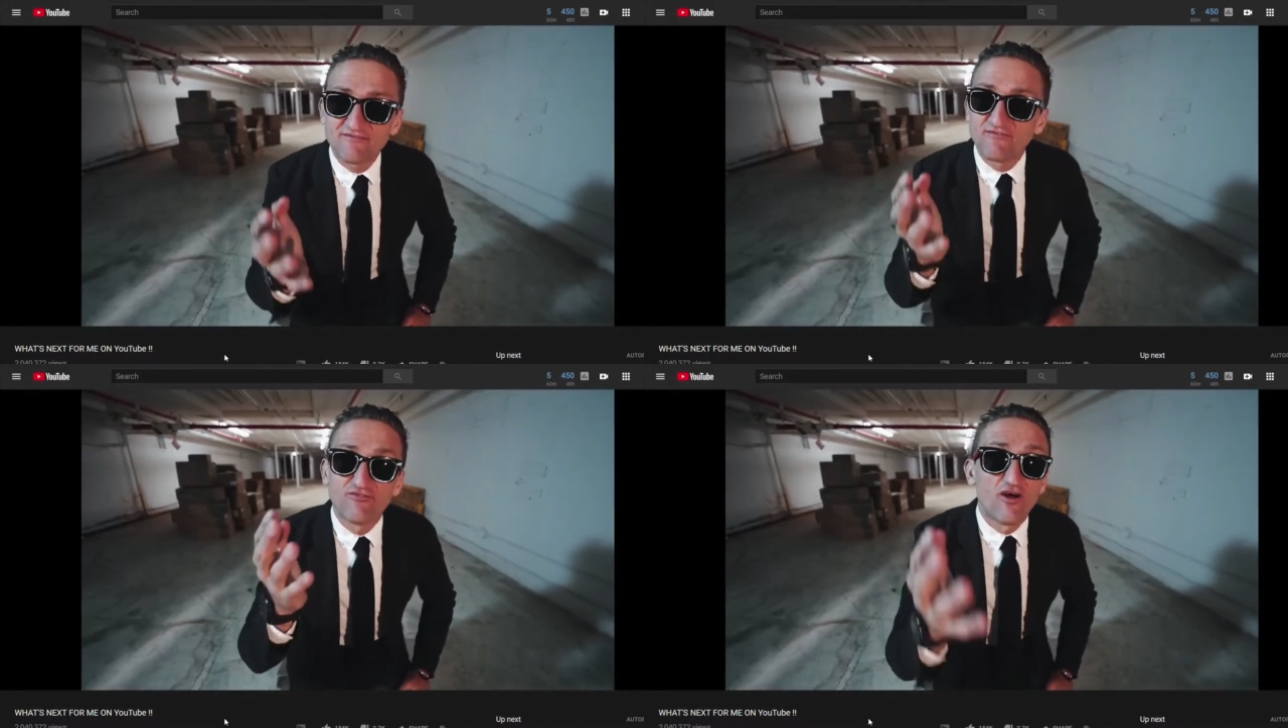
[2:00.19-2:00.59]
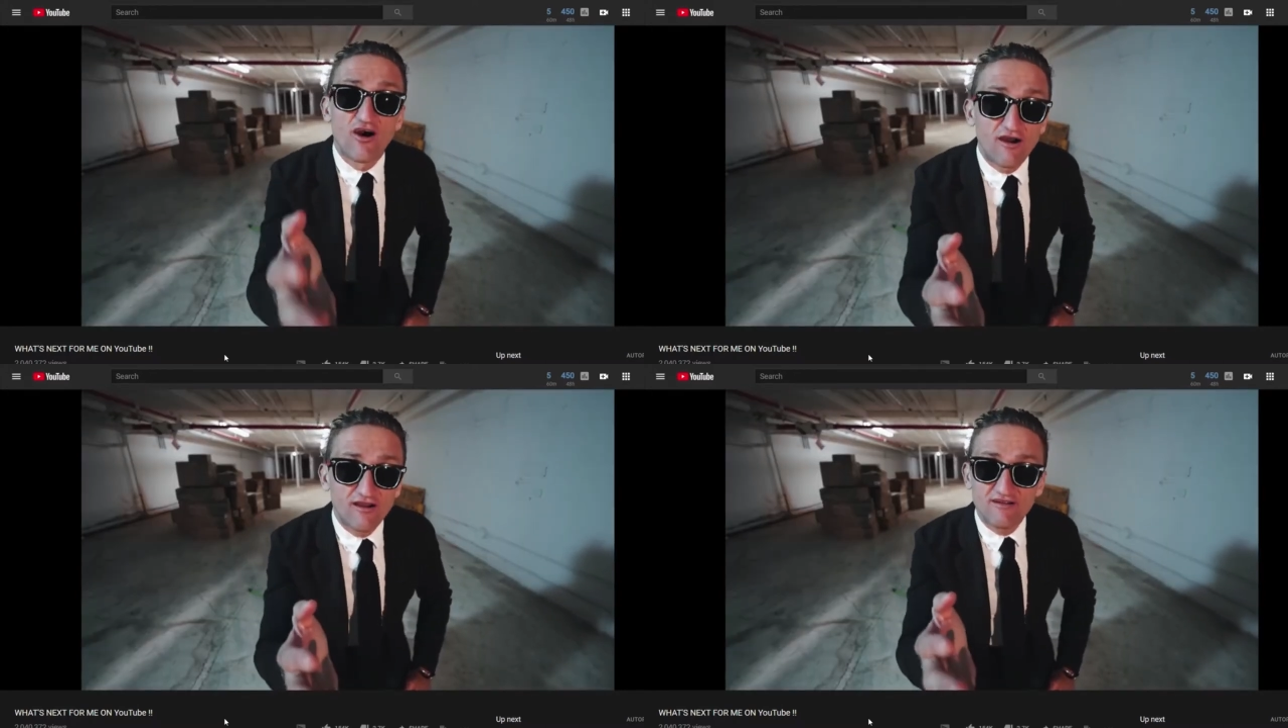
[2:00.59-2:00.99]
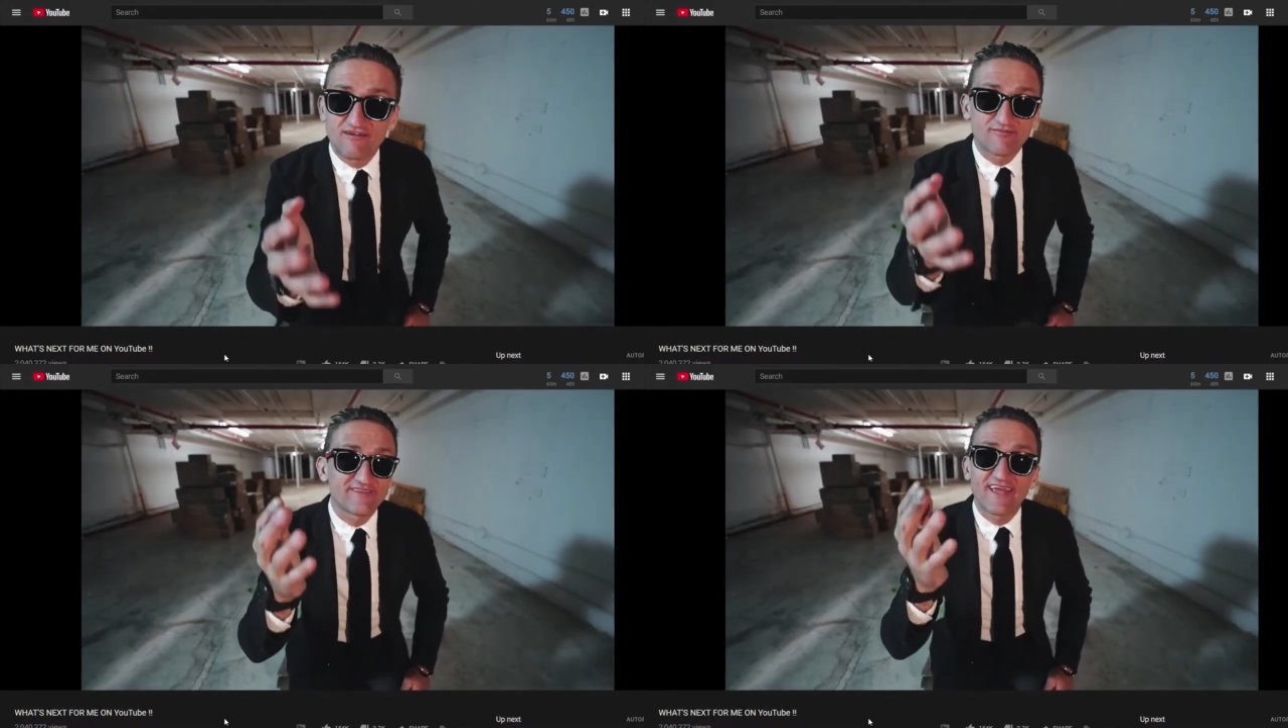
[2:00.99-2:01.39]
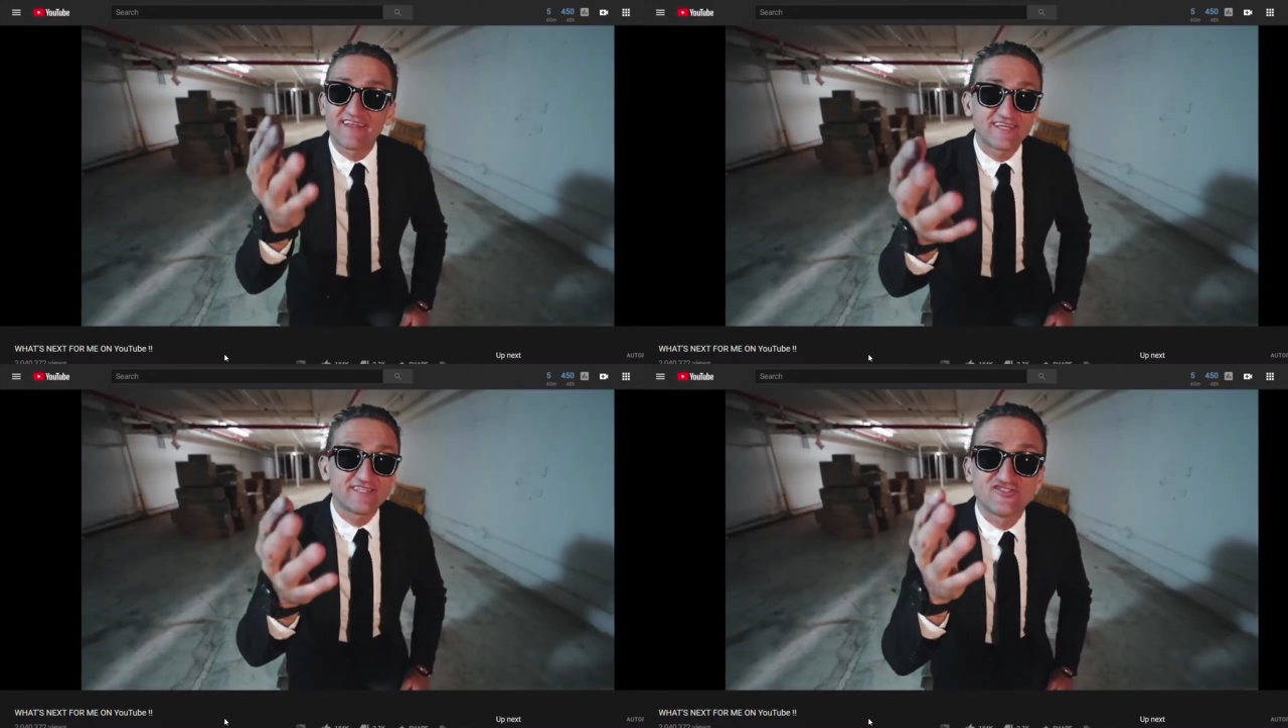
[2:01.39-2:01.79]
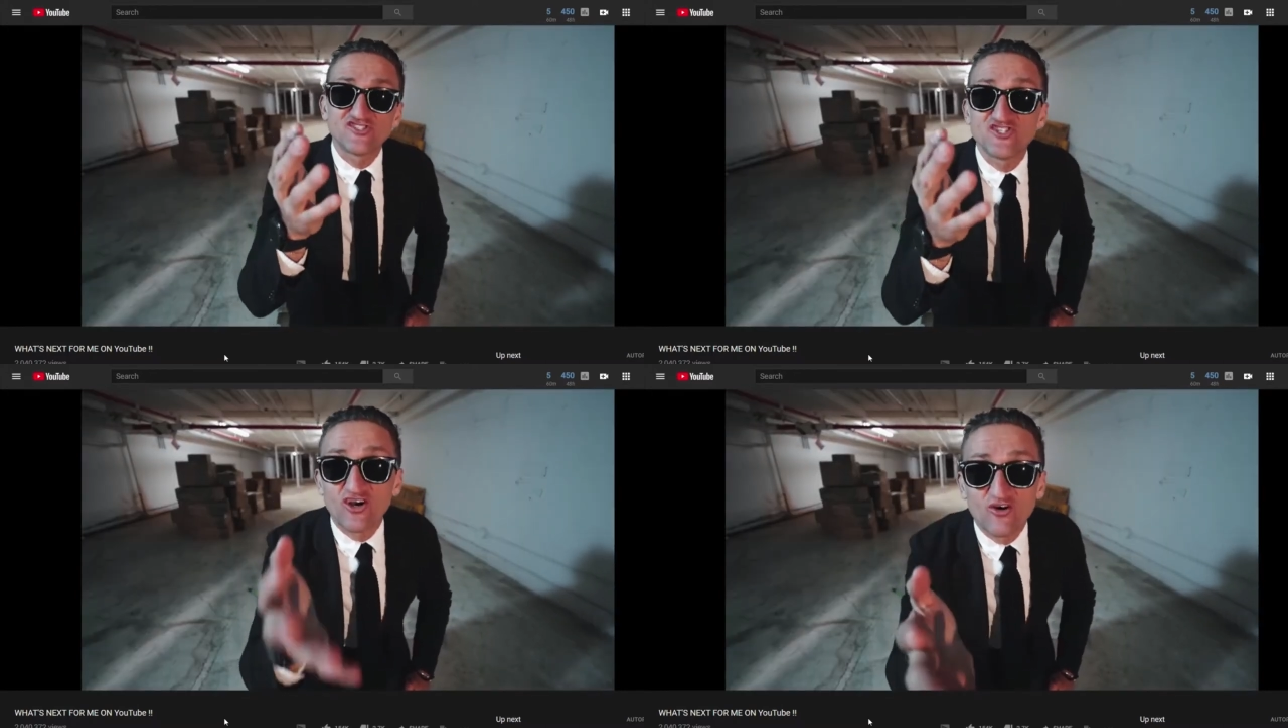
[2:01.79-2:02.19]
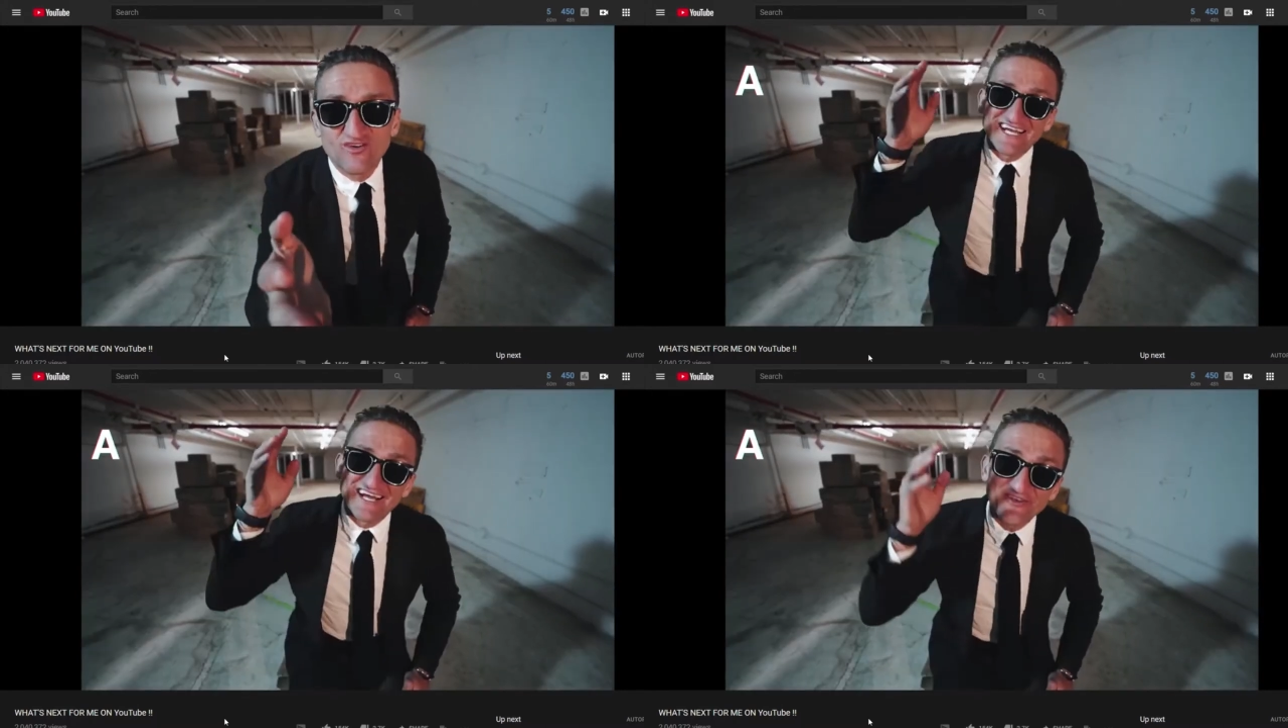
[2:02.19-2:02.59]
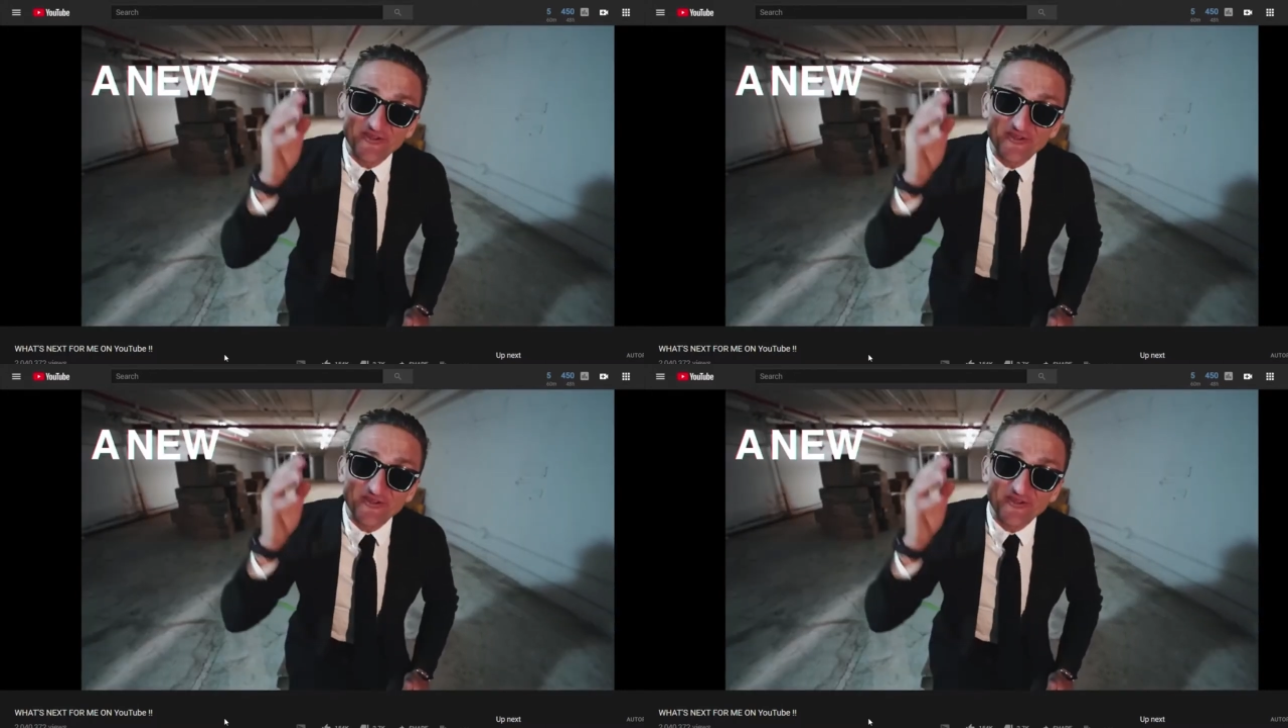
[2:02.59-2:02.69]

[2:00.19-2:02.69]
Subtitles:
vlog or daily show, a